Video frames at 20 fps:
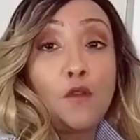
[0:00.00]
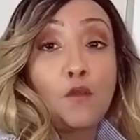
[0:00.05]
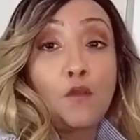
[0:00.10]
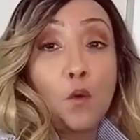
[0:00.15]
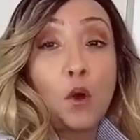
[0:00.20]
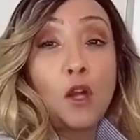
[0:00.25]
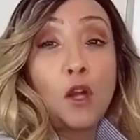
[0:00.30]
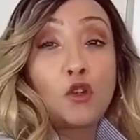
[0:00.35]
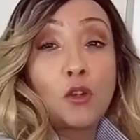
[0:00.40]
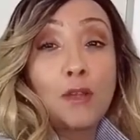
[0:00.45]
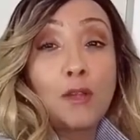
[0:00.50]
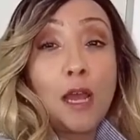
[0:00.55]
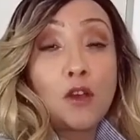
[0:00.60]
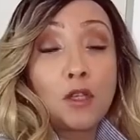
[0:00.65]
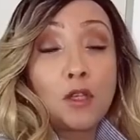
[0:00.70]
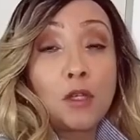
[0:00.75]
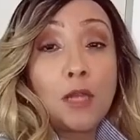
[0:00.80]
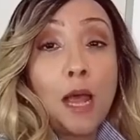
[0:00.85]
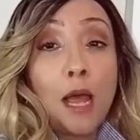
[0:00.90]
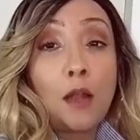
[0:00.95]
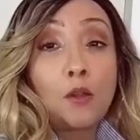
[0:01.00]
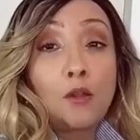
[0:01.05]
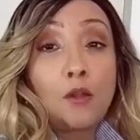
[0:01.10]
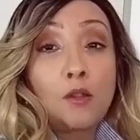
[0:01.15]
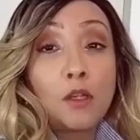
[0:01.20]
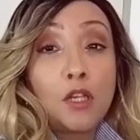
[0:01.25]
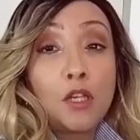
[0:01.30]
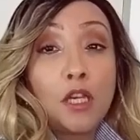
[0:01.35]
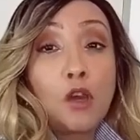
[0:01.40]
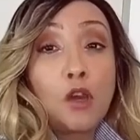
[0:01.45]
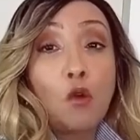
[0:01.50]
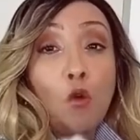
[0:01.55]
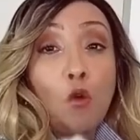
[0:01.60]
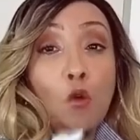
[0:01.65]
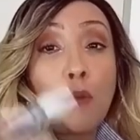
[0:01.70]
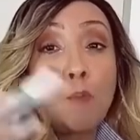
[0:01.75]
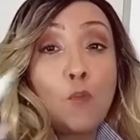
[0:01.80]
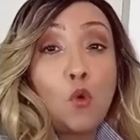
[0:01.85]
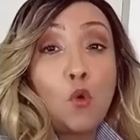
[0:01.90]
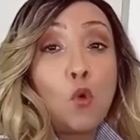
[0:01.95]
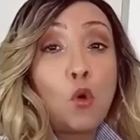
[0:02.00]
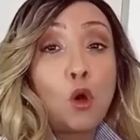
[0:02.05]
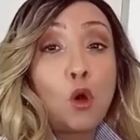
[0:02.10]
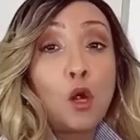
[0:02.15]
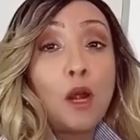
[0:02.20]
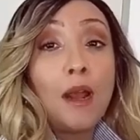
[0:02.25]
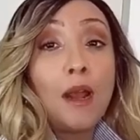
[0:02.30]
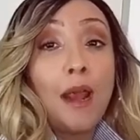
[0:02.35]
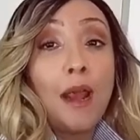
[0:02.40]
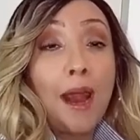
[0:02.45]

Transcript: $400,000 a year or more